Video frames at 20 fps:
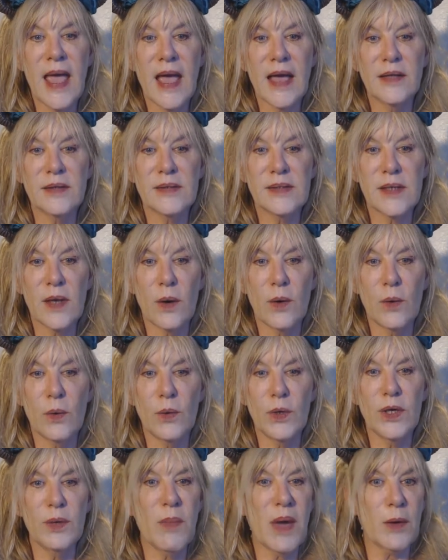And so
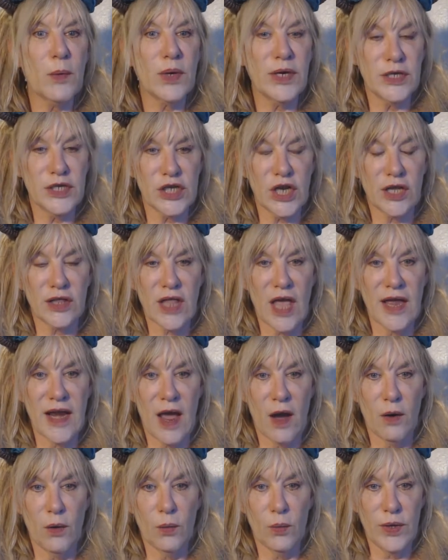you might want to check that
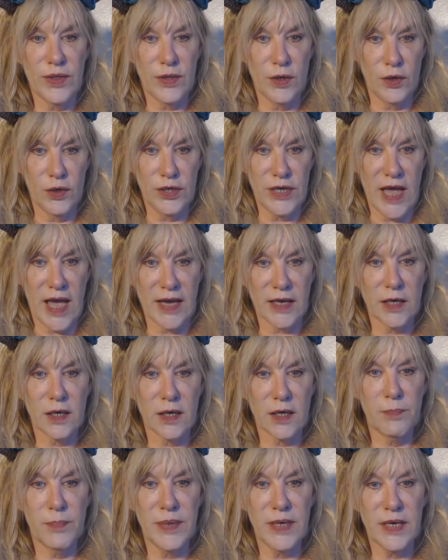out with your deck,
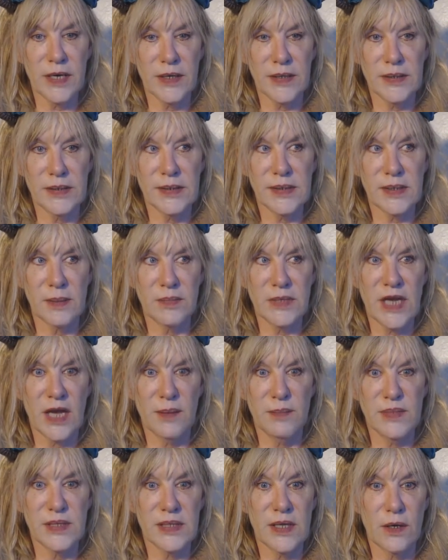because
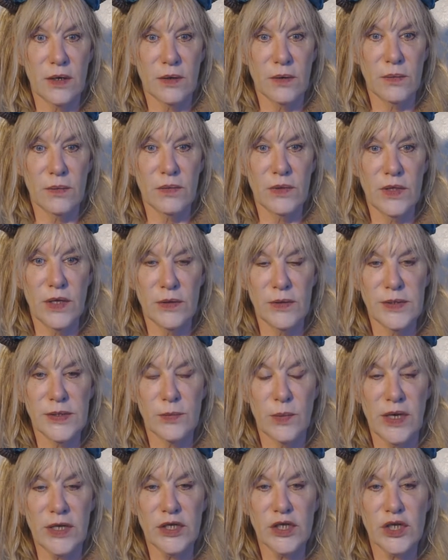sometimes they're
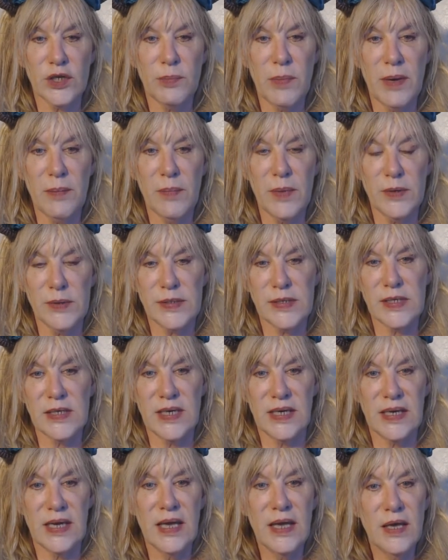switched, but
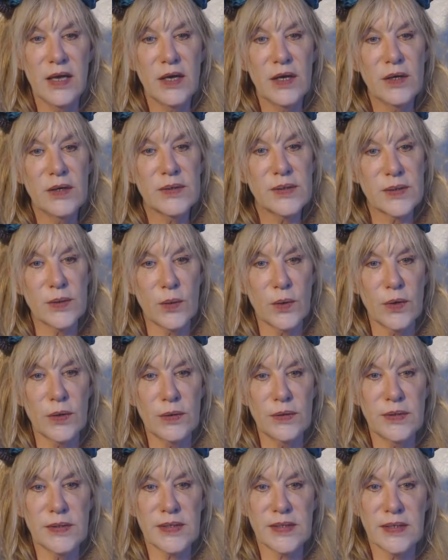mostly
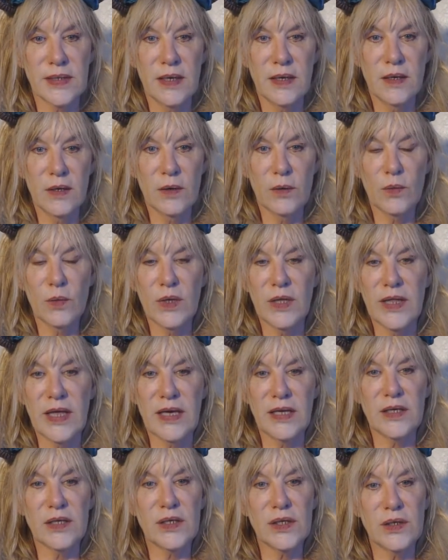swords
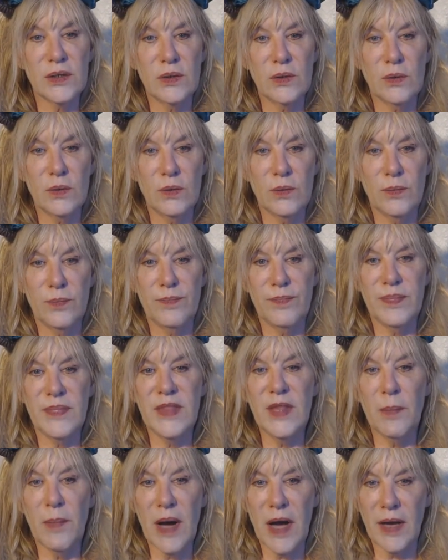relate to
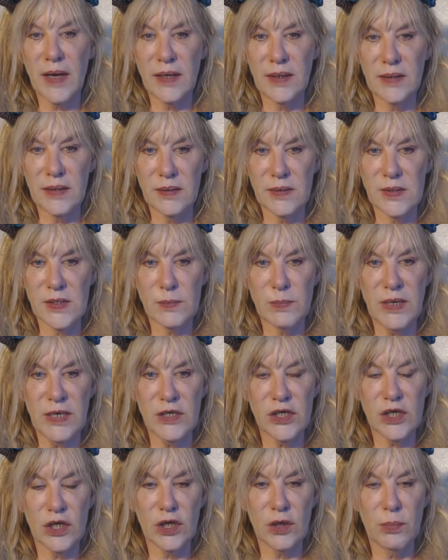the mind and
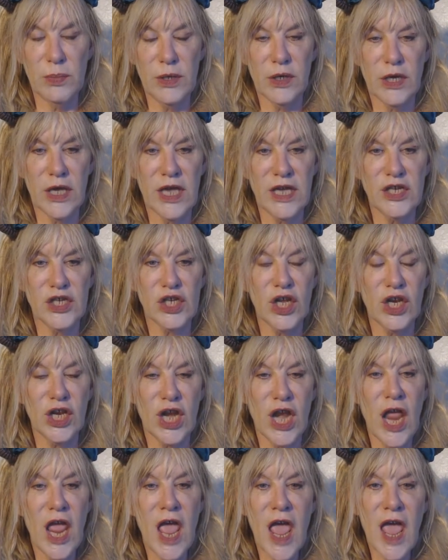speech and
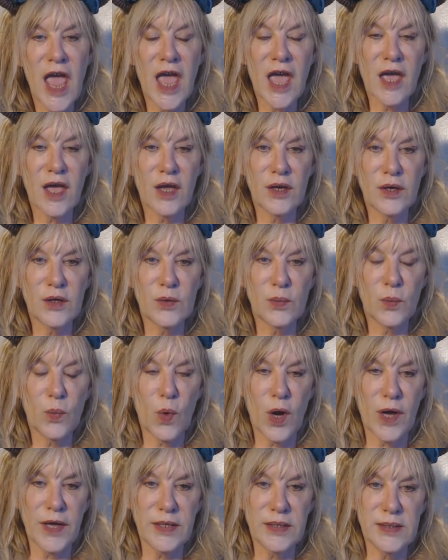communication, and
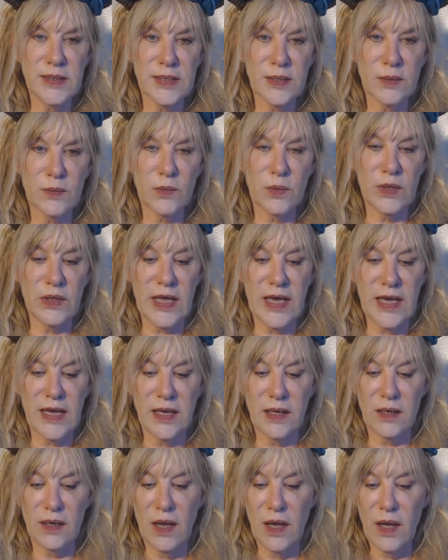wands
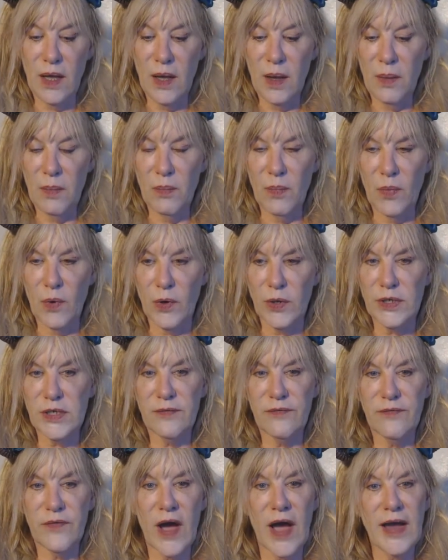relate more
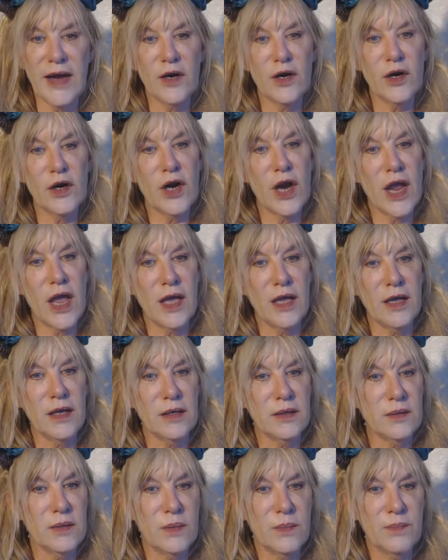to fire
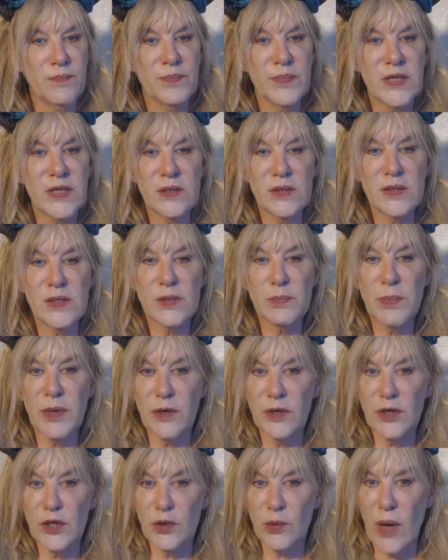and
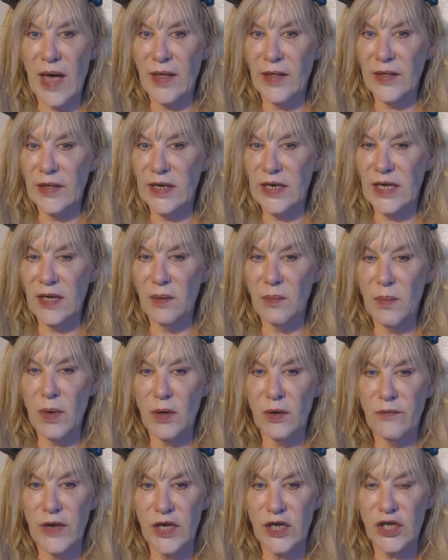spirituality and
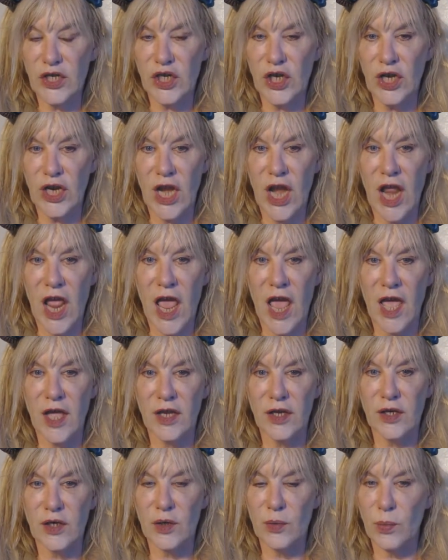motivation
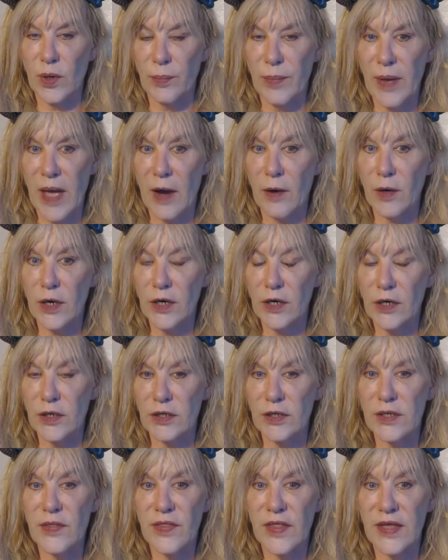and willpower
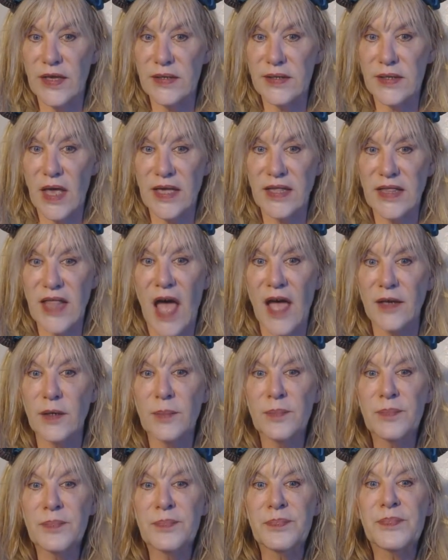and things like that.
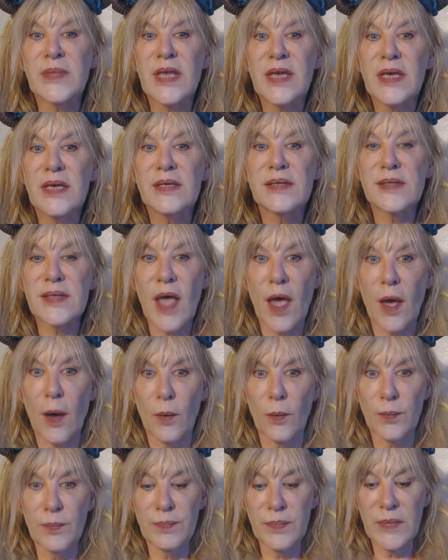
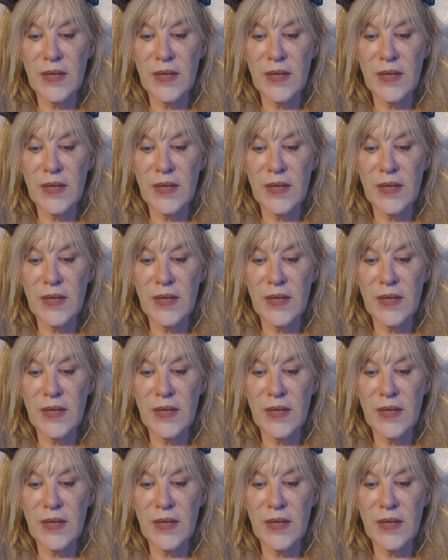So,